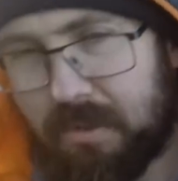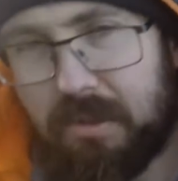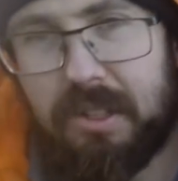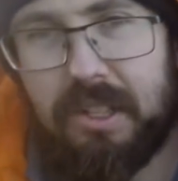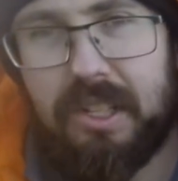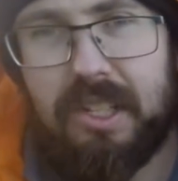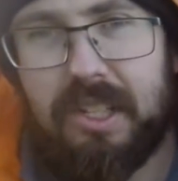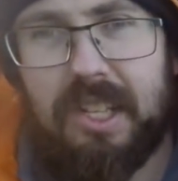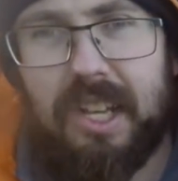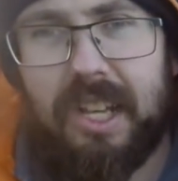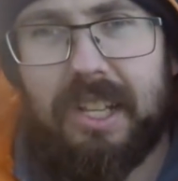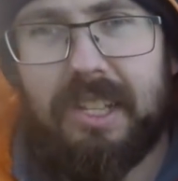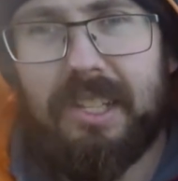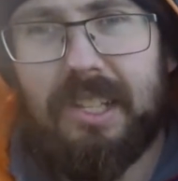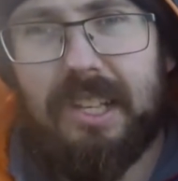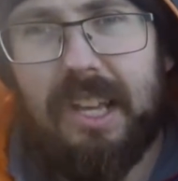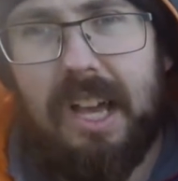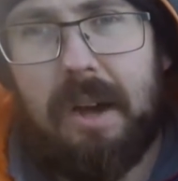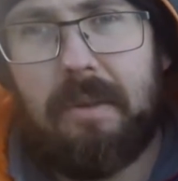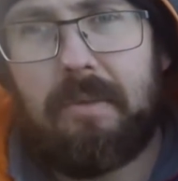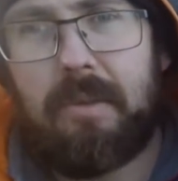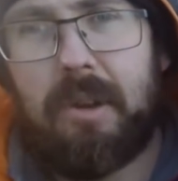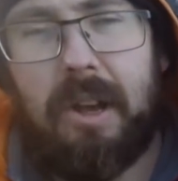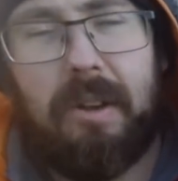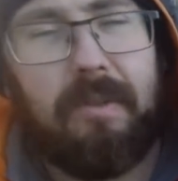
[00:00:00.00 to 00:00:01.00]
But the sun's
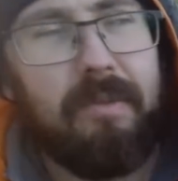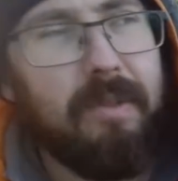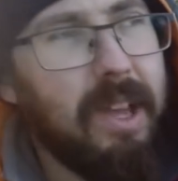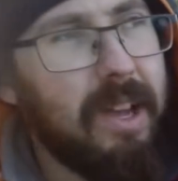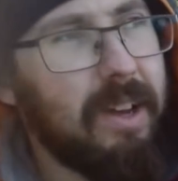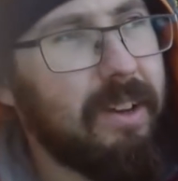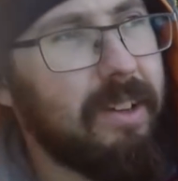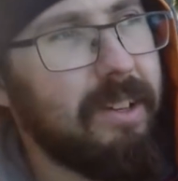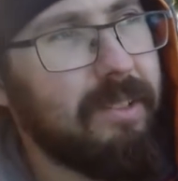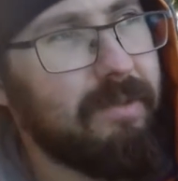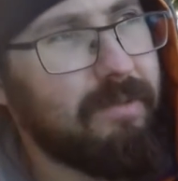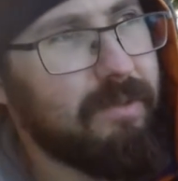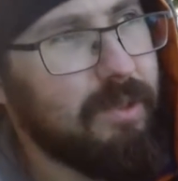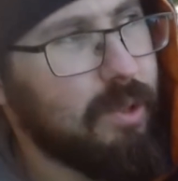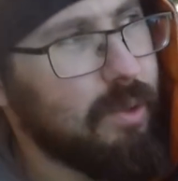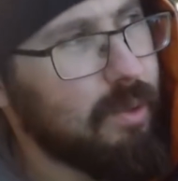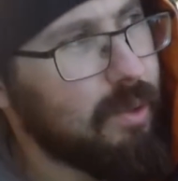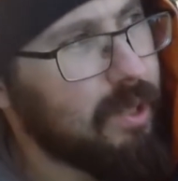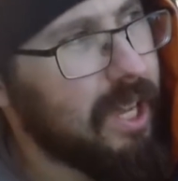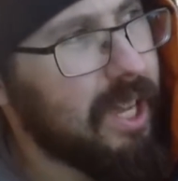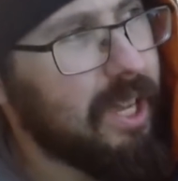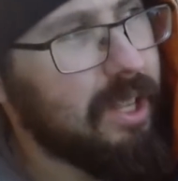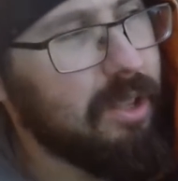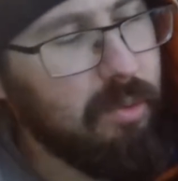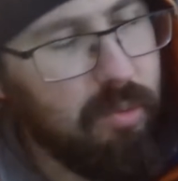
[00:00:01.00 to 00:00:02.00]
coming up now and I'm sort
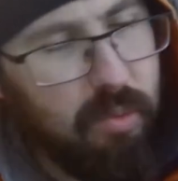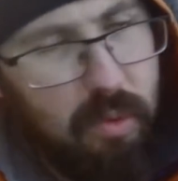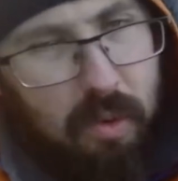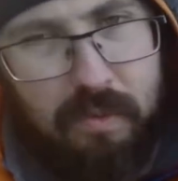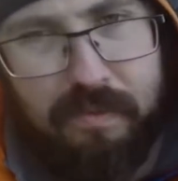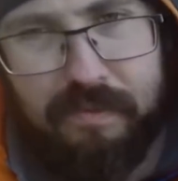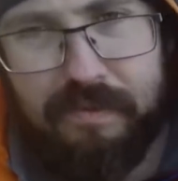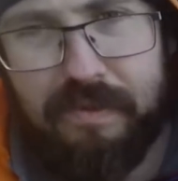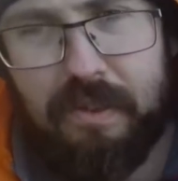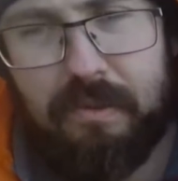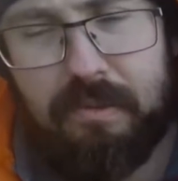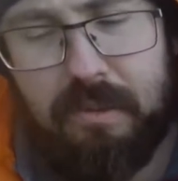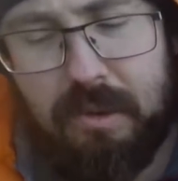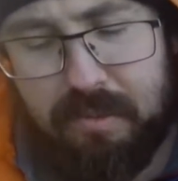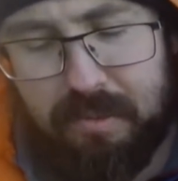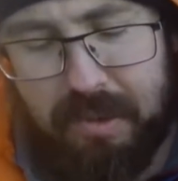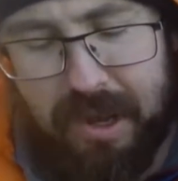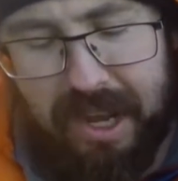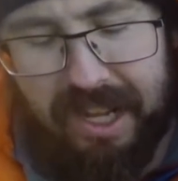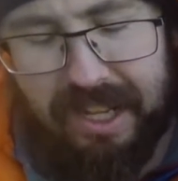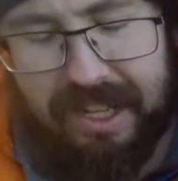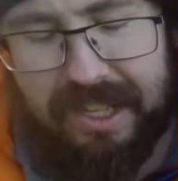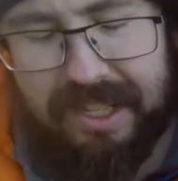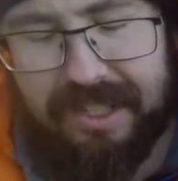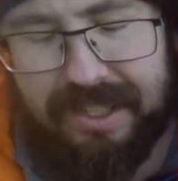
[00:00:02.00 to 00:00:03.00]
of getting the warmth on my
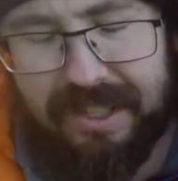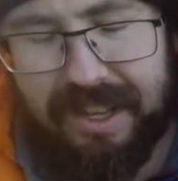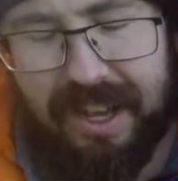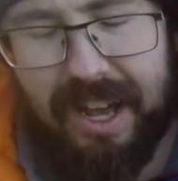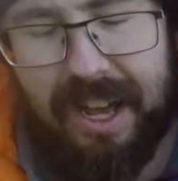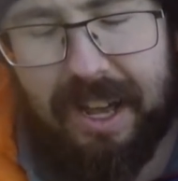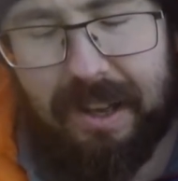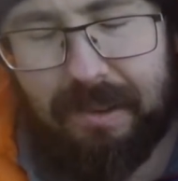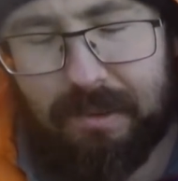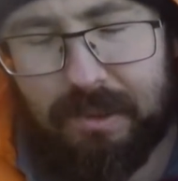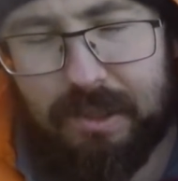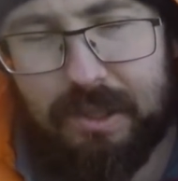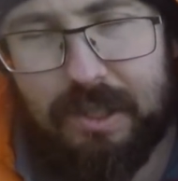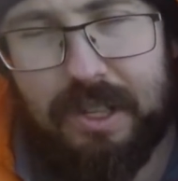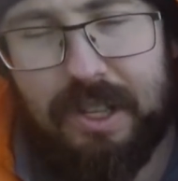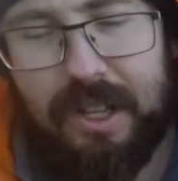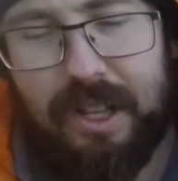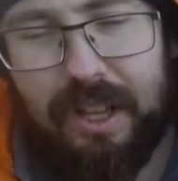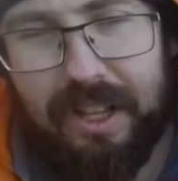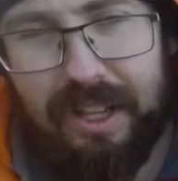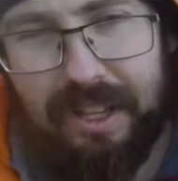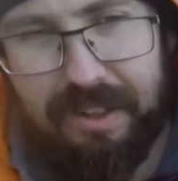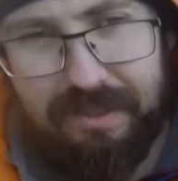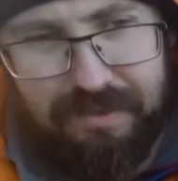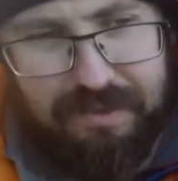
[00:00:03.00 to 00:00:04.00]
back. It's absolutely
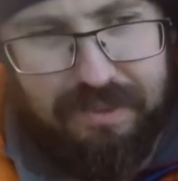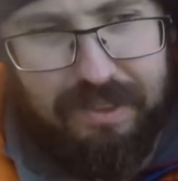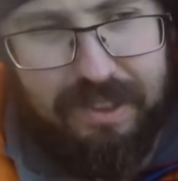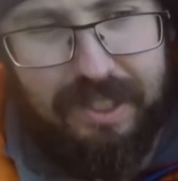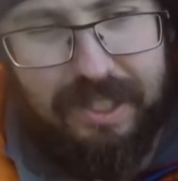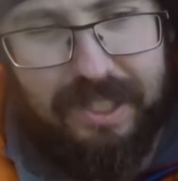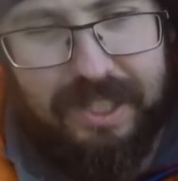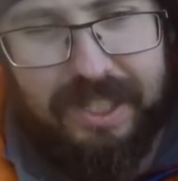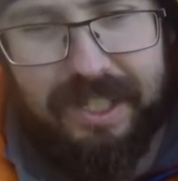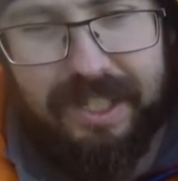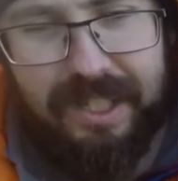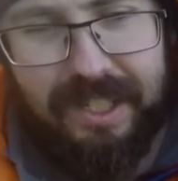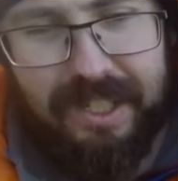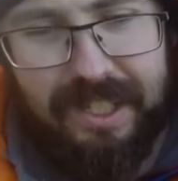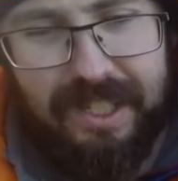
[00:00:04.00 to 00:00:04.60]
lovely.